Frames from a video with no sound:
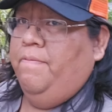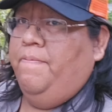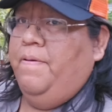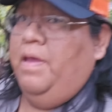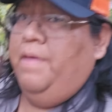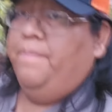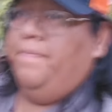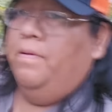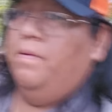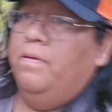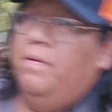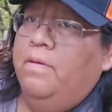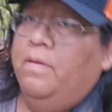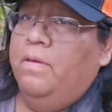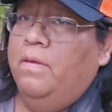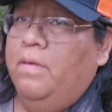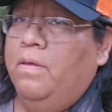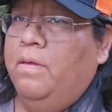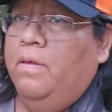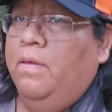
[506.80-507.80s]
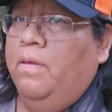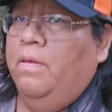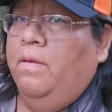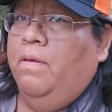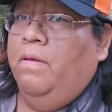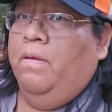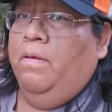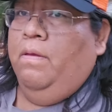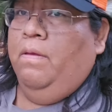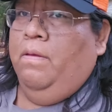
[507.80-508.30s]
with people.
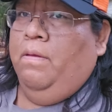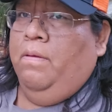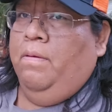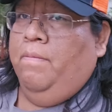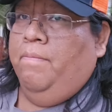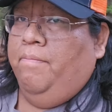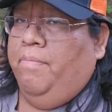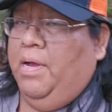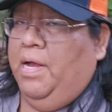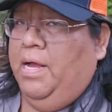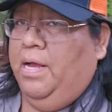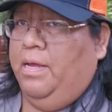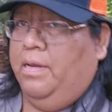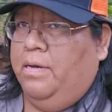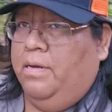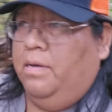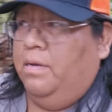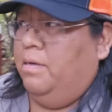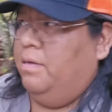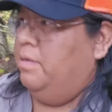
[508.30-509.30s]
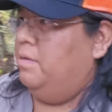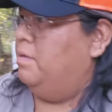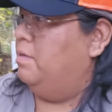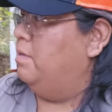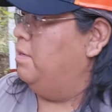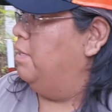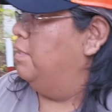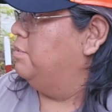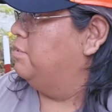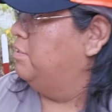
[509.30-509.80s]
But
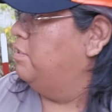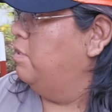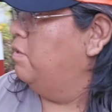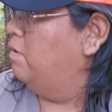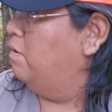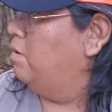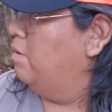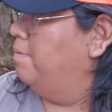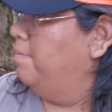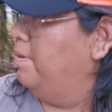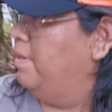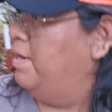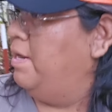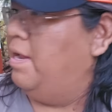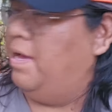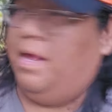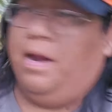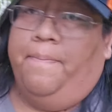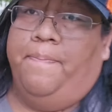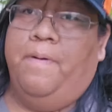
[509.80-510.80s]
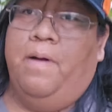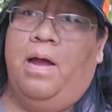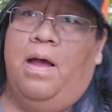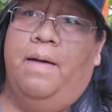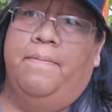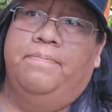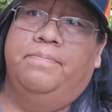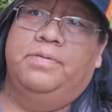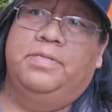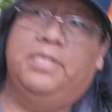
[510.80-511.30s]
it's normally not a
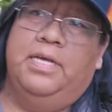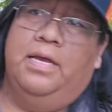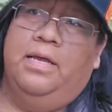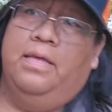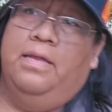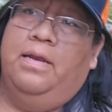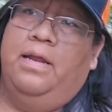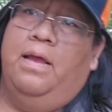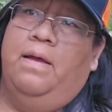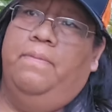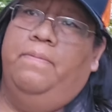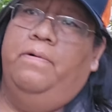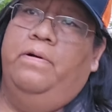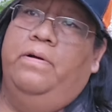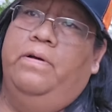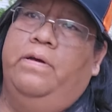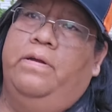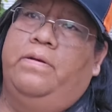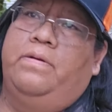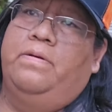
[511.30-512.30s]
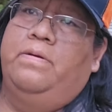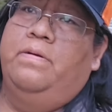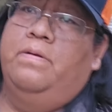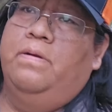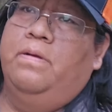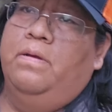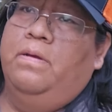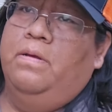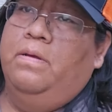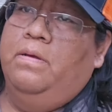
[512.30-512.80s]
problem selling that wood.
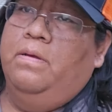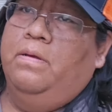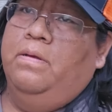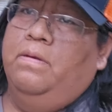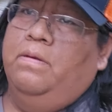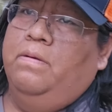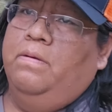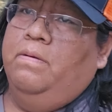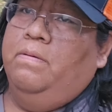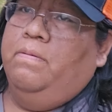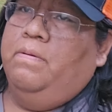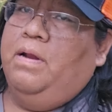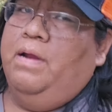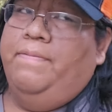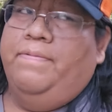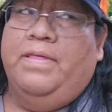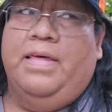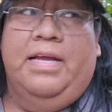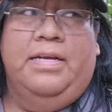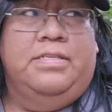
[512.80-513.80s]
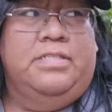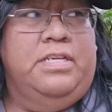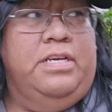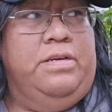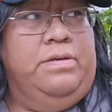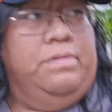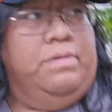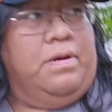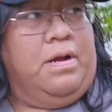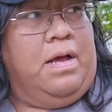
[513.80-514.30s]
Whenever they see
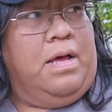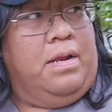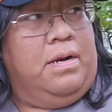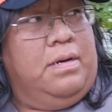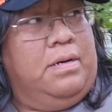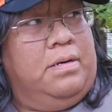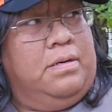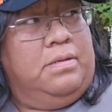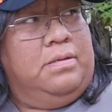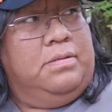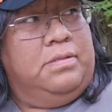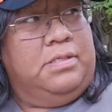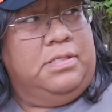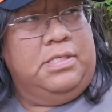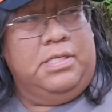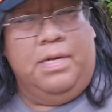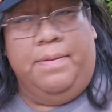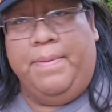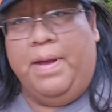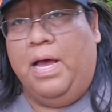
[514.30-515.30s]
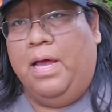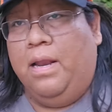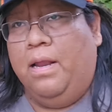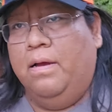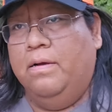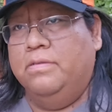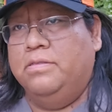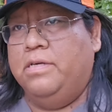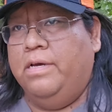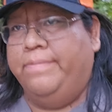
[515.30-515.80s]
you got
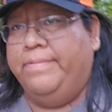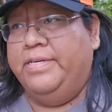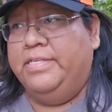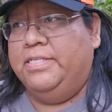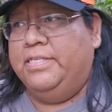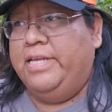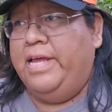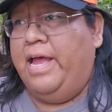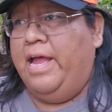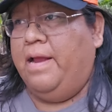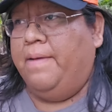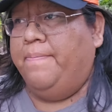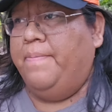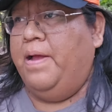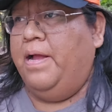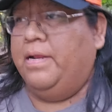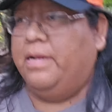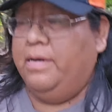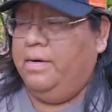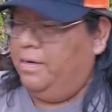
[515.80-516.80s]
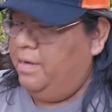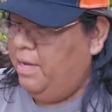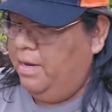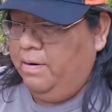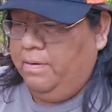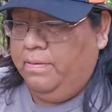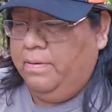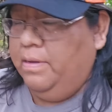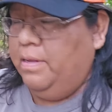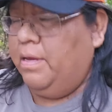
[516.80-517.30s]
semi-loads of it stacked back there, they
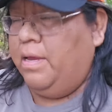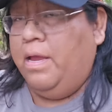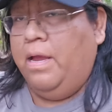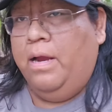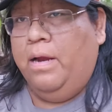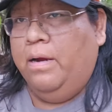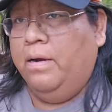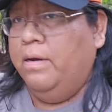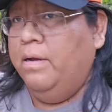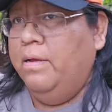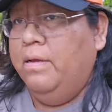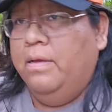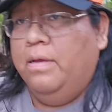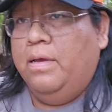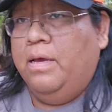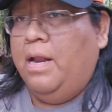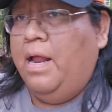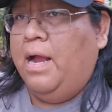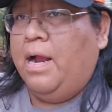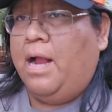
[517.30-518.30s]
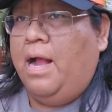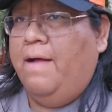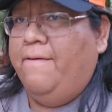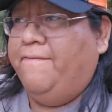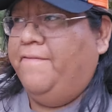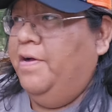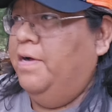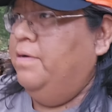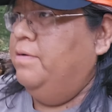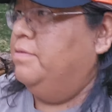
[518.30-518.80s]
don't really care. And I got
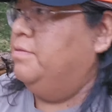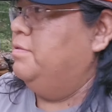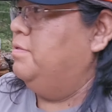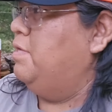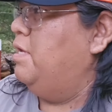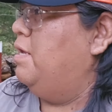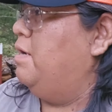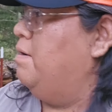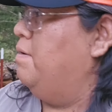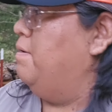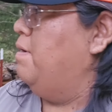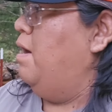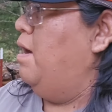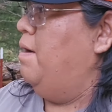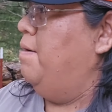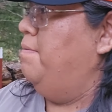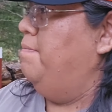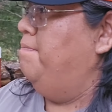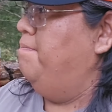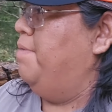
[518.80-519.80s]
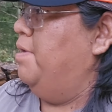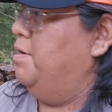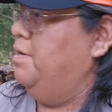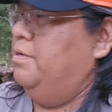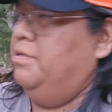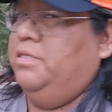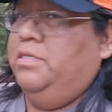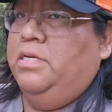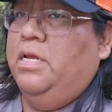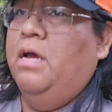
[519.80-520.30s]
folks that are
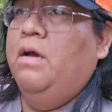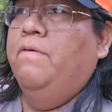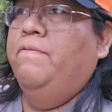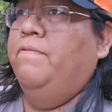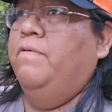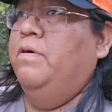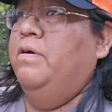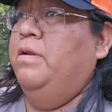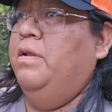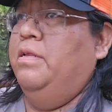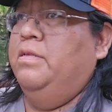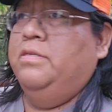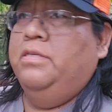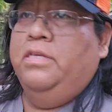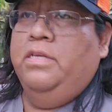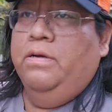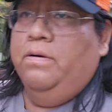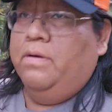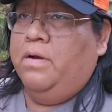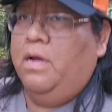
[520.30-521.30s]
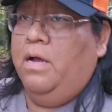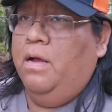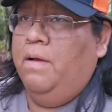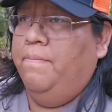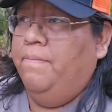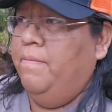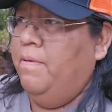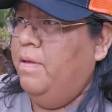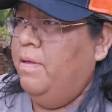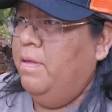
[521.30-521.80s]
burning stove wood that still
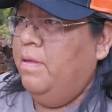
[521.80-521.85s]
come